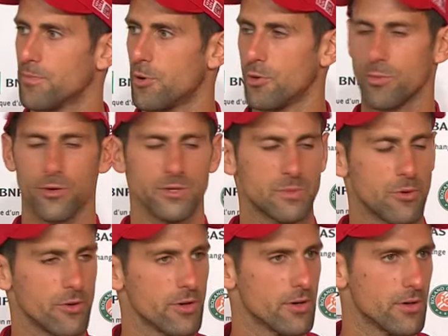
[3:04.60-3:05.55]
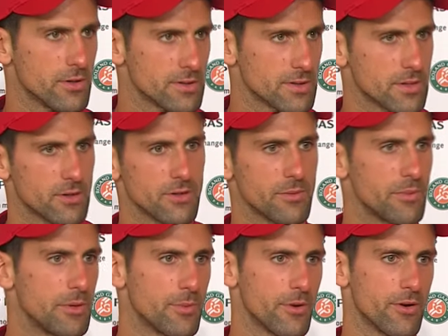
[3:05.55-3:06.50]
ball boys, ball girls, and all the
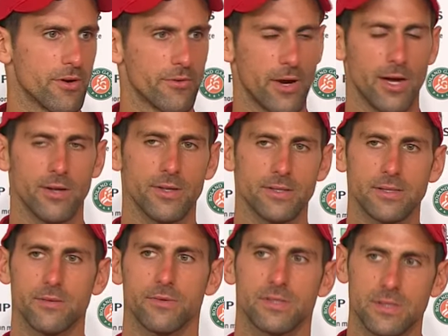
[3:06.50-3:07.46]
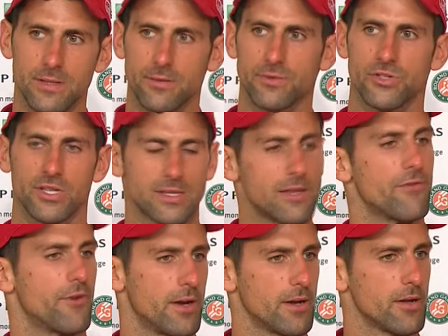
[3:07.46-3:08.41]
people around. It was just
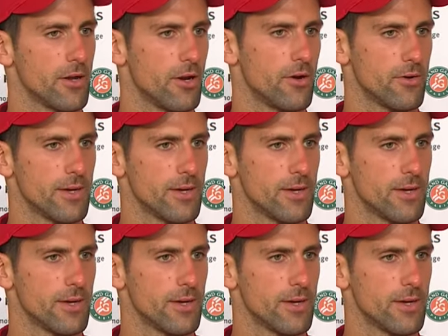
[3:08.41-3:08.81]
different, and